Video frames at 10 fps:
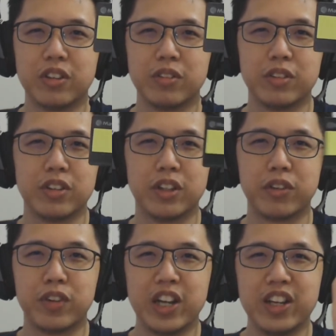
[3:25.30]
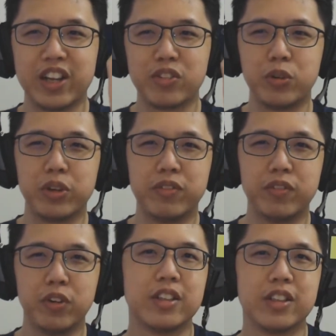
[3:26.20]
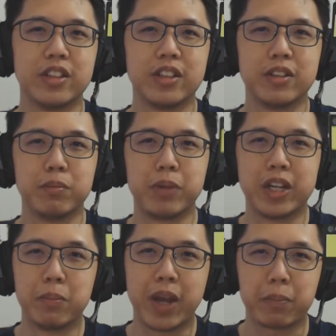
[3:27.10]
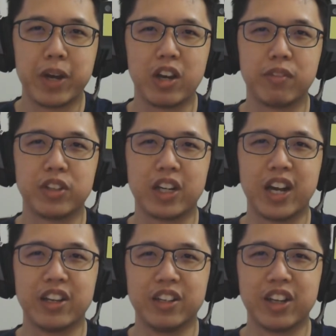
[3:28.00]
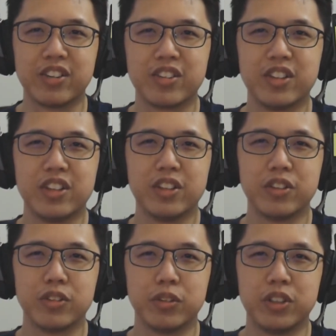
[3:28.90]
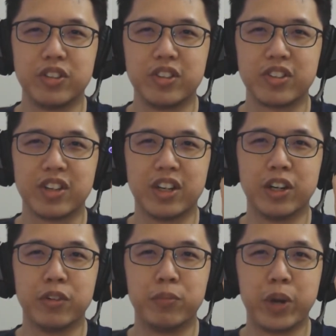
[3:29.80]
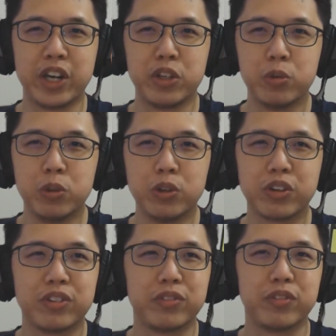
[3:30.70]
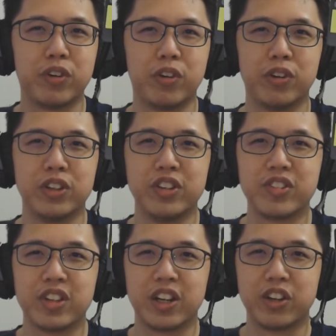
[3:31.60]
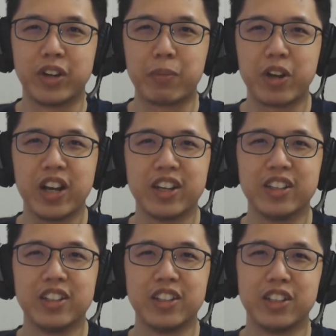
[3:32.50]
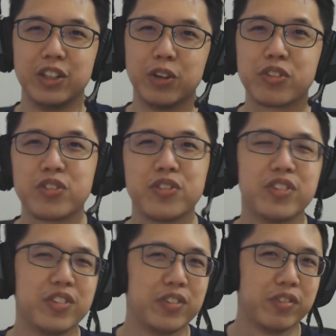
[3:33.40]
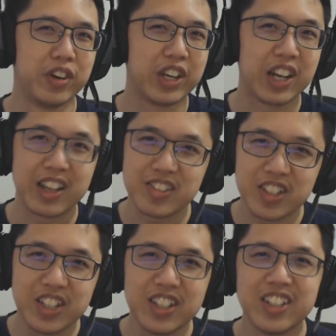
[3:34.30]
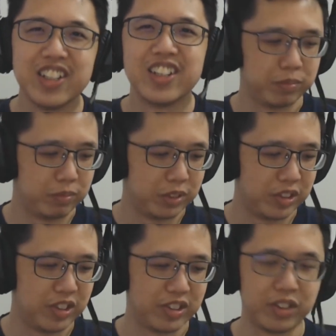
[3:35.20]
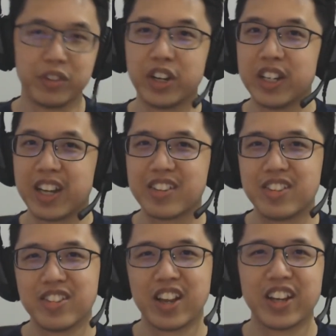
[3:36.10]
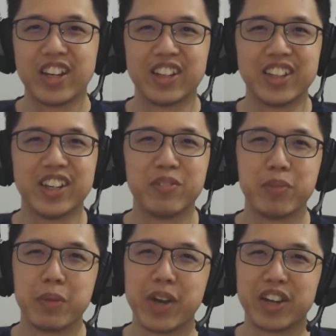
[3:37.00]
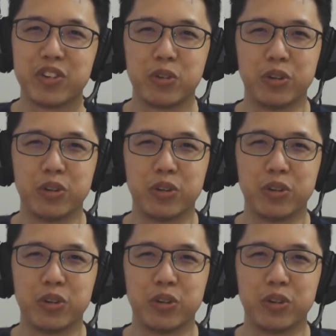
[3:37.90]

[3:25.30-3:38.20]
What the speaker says: the front has no info, but the back part of the card does. So this is a brand new look for this Grab card. It looks very classy. This is a very nice design. I think Maybank should